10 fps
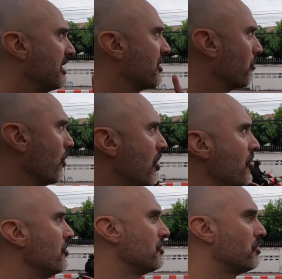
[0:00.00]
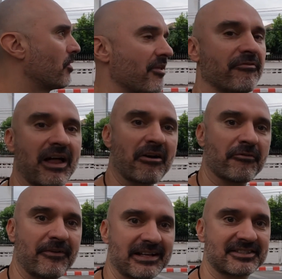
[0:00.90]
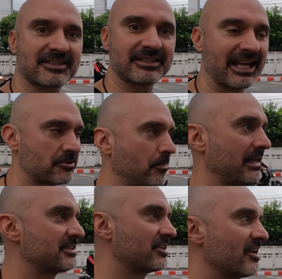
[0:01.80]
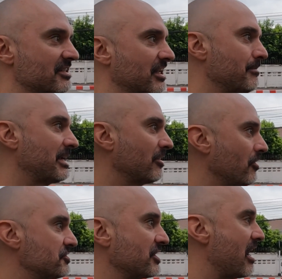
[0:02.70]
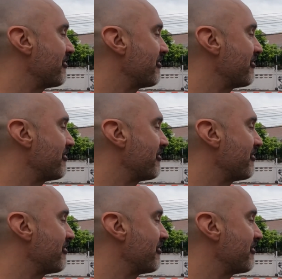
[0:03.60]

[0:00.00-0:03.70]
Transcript: the road where the Flower Fest takes place on is gonna be closed off,